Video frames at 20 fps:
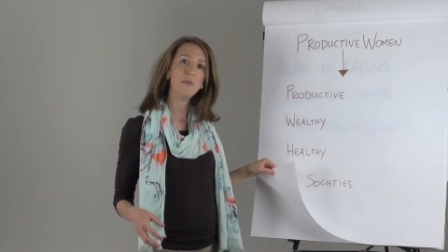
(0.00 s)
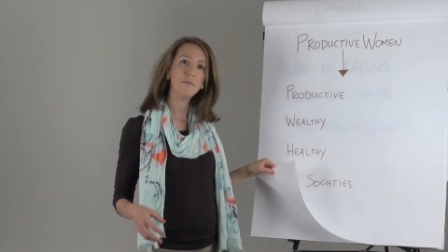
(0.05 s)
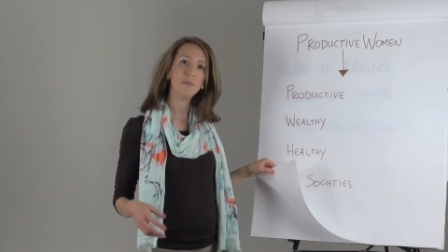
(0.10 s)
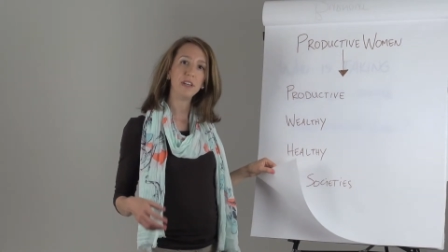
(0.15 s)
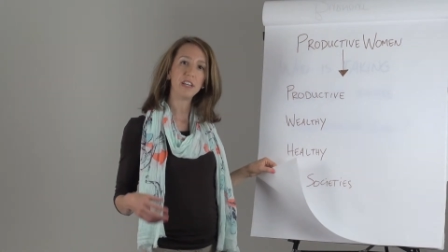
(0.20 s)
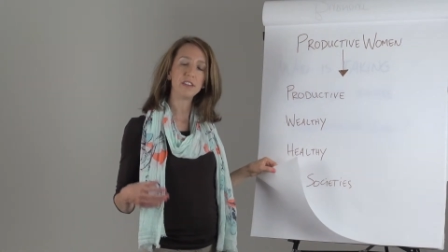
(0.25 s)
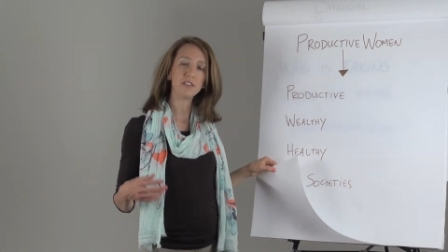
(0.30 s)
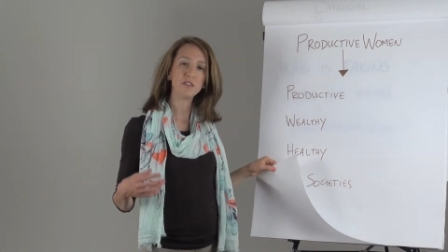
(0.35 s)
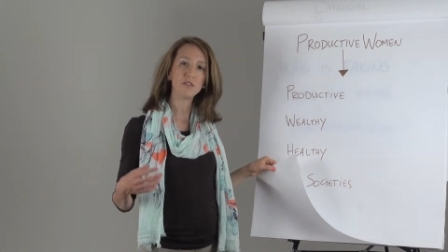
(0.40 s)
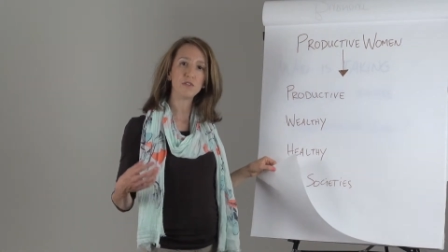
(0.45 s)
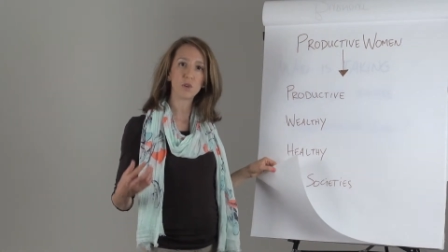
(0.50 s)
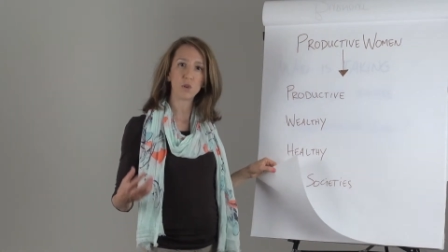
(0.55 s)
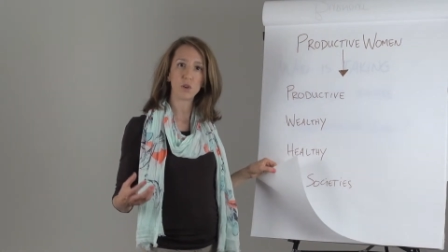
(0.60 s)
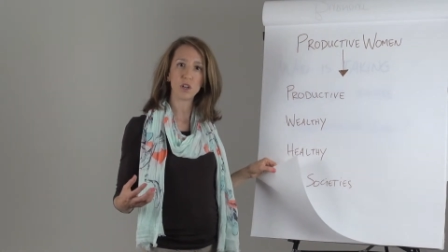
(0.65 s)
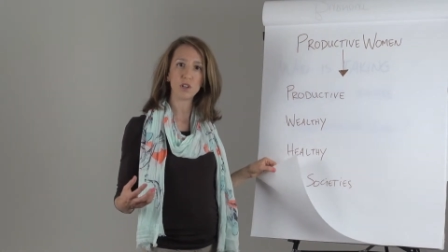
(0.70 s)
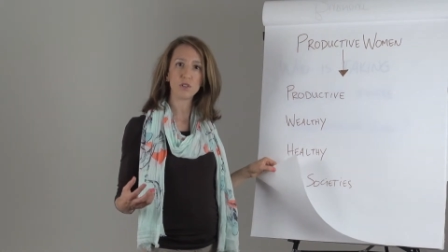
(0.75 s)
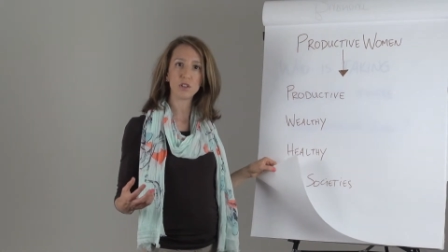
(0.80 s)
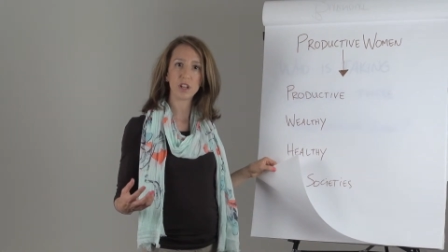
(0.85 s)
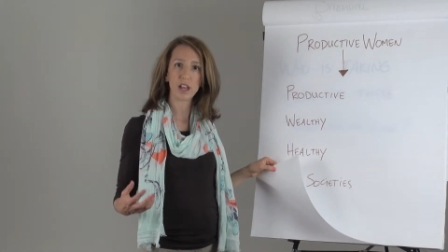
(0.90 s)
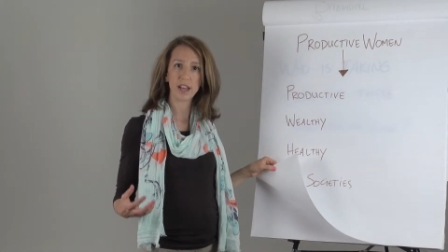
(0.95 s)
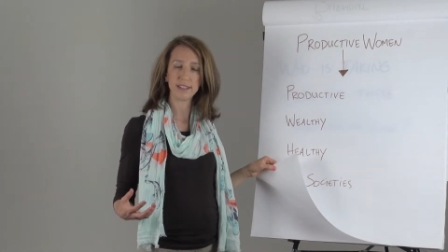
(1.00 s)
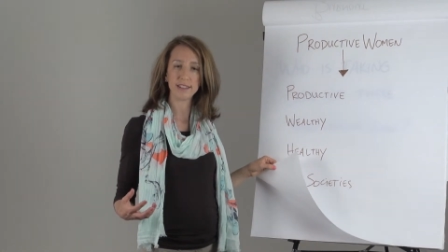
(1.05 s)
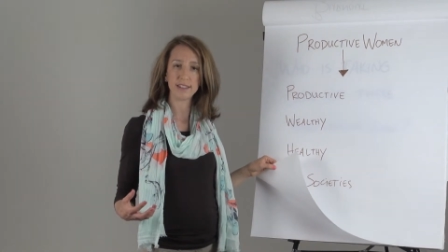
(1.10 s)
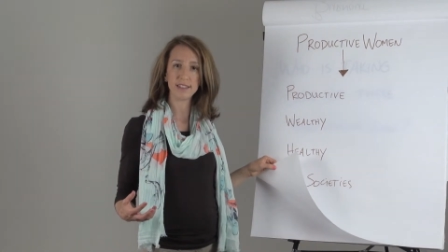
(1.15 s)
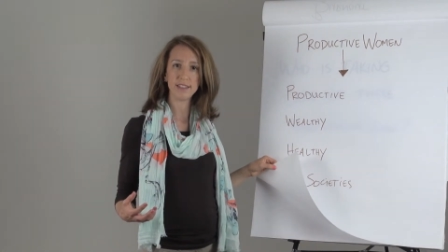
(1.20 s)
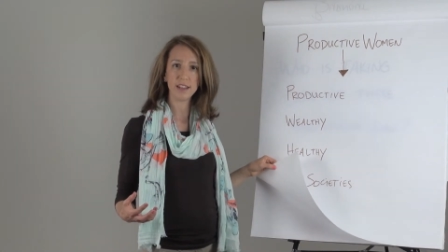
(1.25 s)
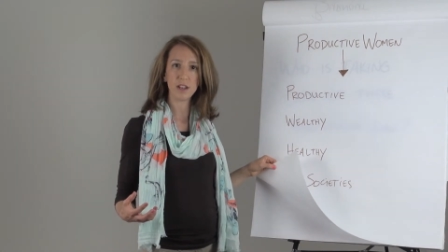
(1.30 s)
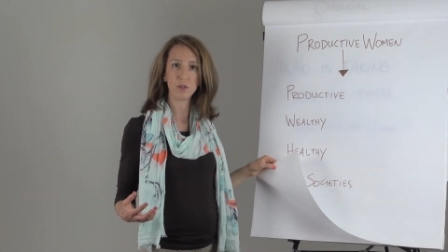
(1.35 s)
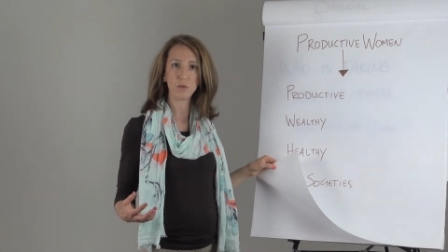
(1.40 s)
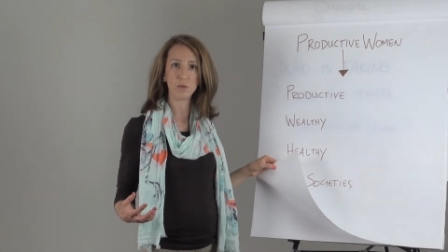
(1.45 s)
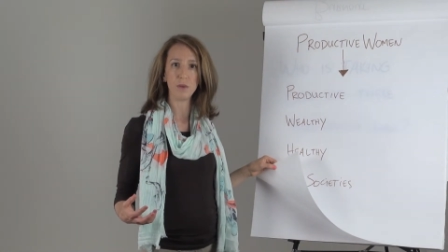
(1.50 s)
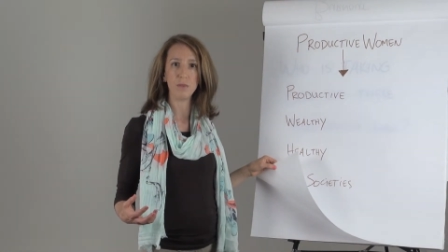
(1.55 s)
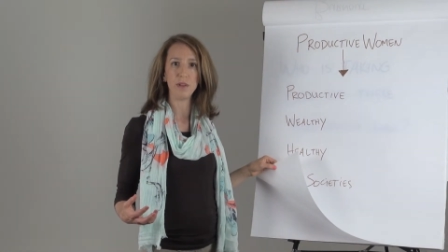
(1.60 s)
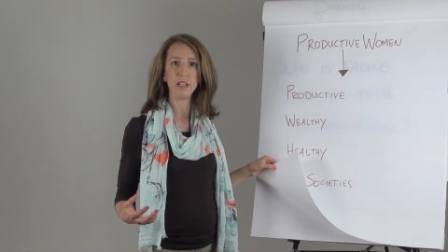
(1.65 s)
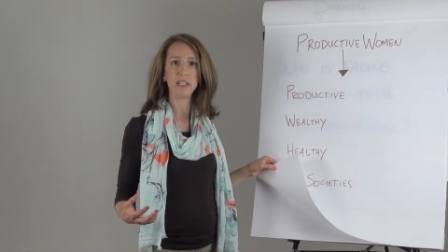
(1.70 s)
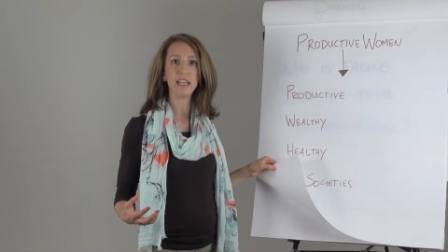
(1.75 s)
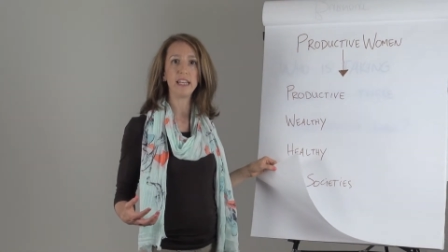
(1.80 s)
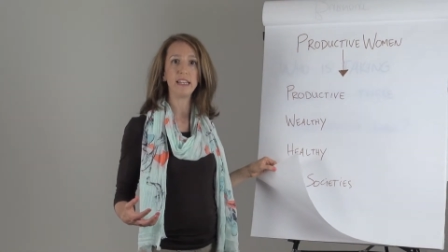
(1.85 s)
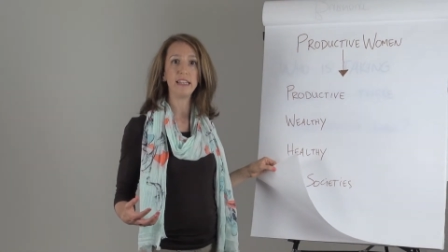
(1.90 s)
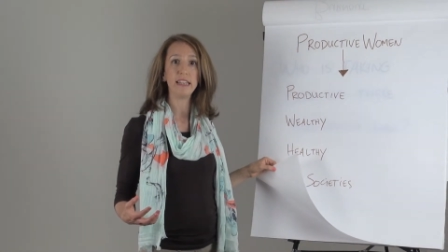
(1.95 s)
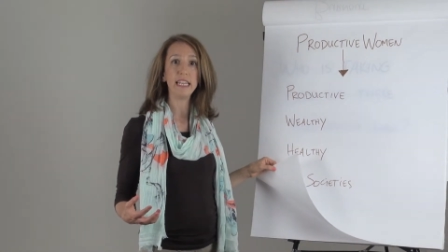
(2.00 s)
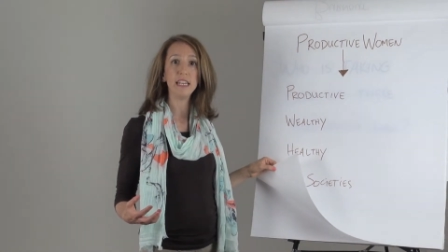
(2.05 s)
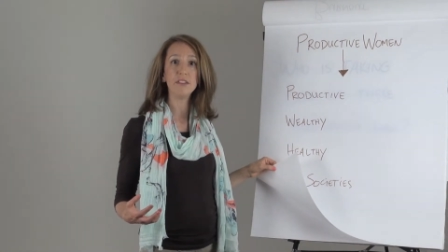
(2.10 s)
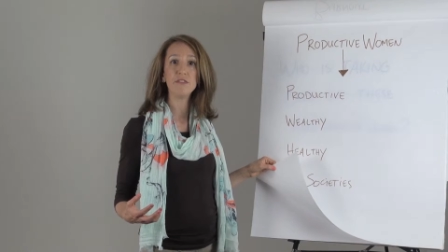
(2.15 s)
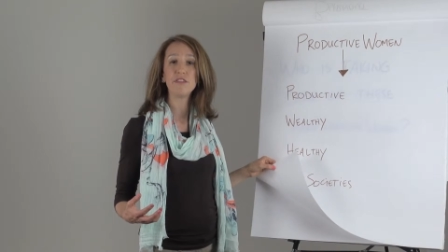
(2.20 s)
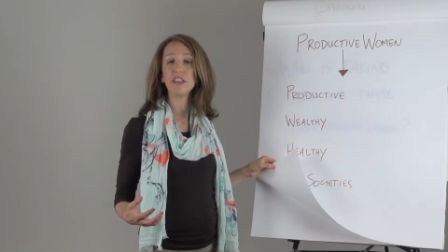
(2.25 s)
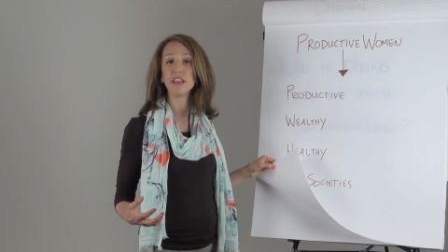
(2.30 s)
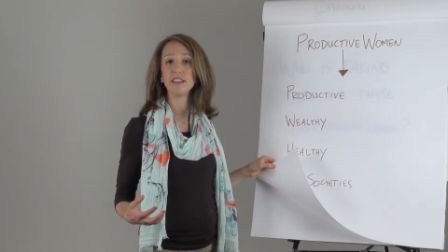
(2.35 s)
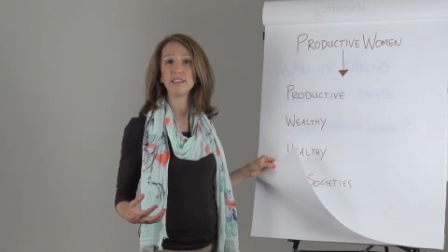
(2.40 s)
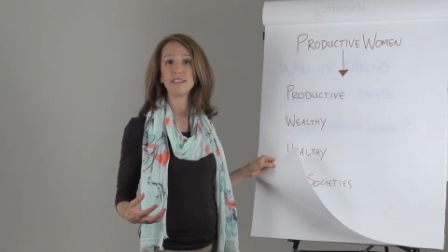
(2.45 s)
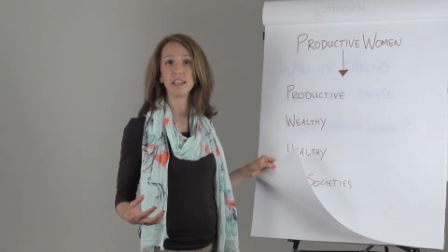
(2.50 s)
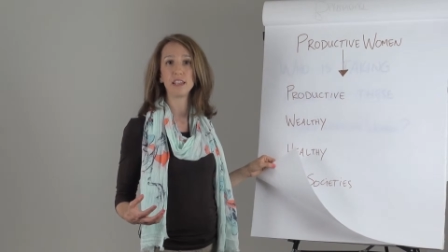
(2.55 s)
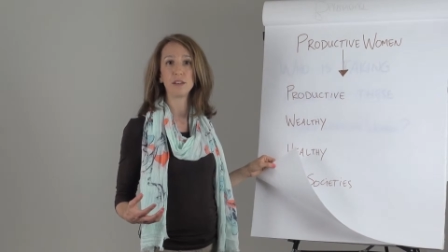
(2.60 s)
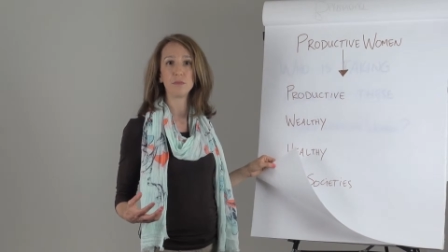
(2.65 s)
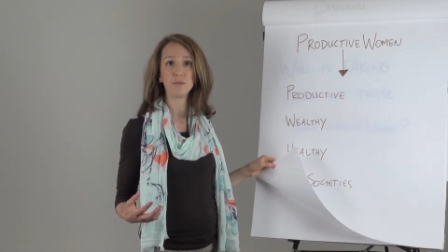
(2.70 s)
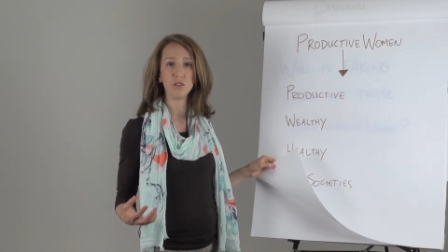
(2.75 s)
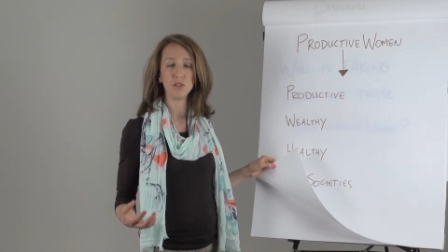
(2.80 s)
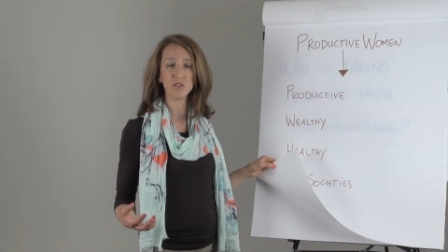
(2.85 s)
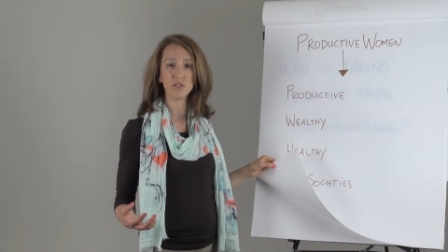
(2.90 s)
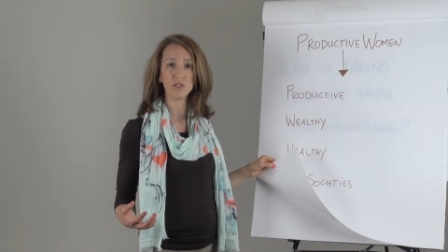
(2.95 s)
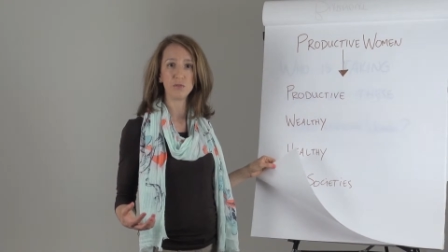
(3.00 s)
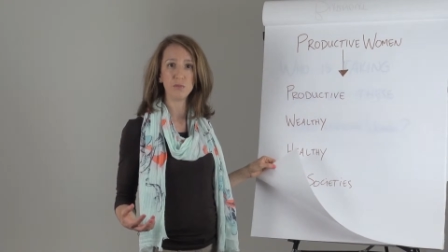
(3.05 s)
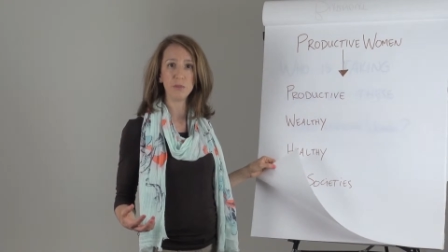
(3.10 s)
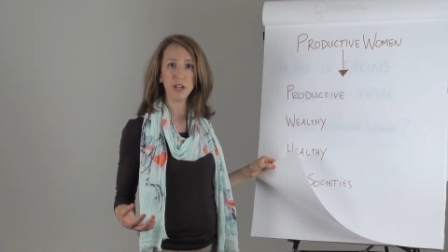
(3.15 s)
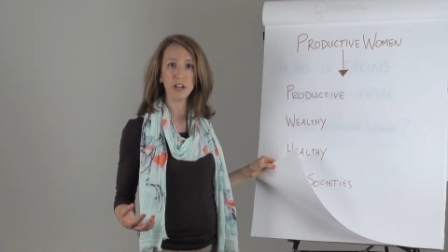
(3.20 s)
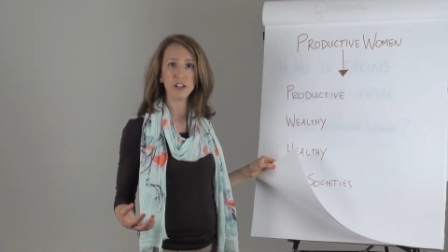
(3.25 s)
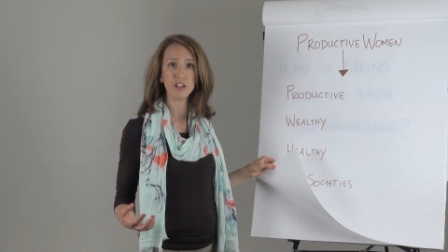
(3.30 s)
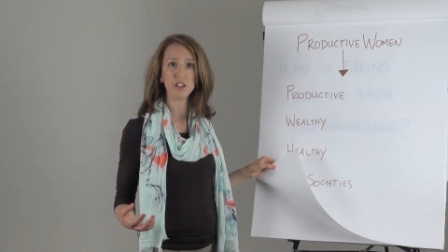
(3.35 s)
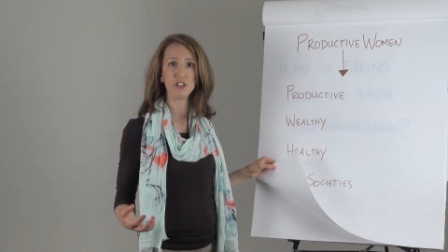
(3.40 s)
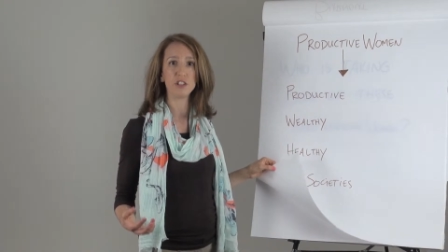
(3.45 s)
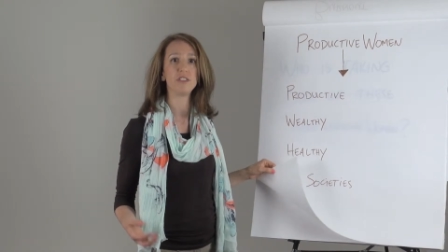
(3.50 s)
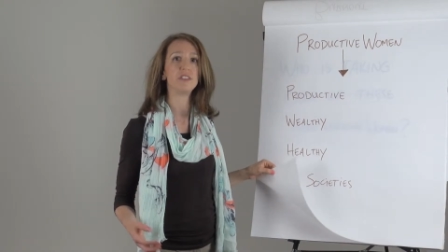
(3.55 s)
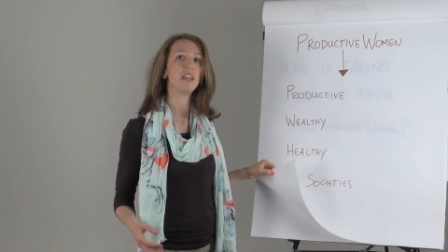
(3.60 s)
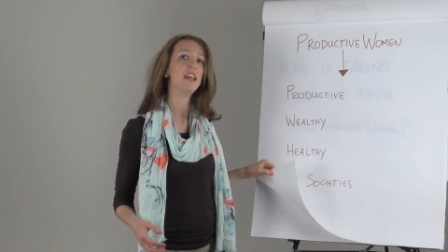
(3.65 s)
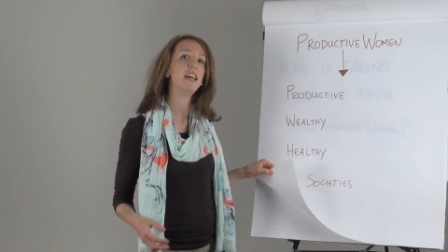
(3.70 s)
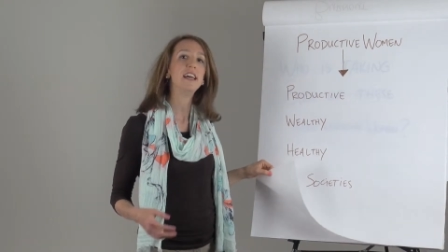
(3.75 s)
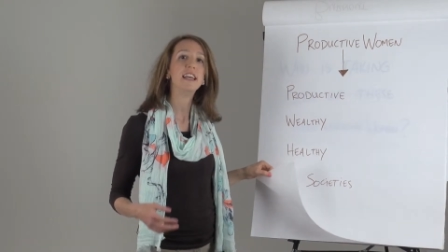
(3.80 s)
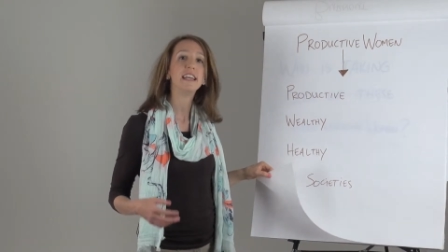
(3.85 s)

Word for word: because of course, as I said, women can leave things like abusive marriages,